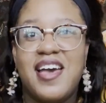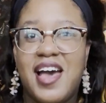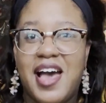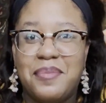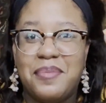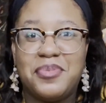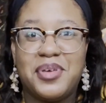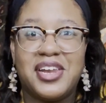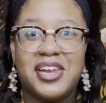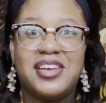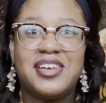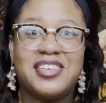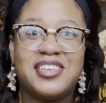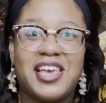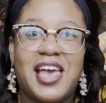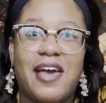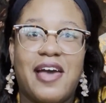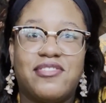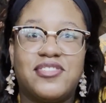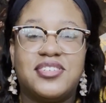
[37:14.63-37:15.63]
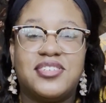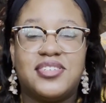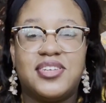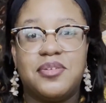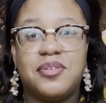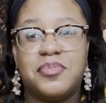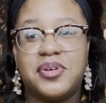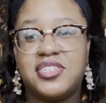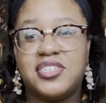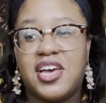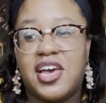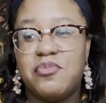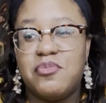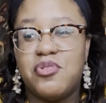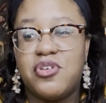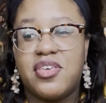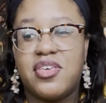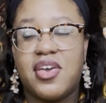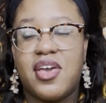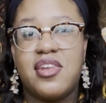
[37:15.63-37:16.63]
gonna have to take my time
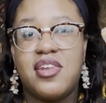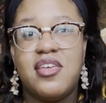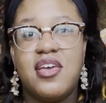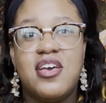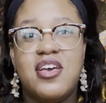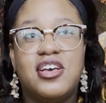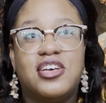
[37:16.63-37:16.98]
with again.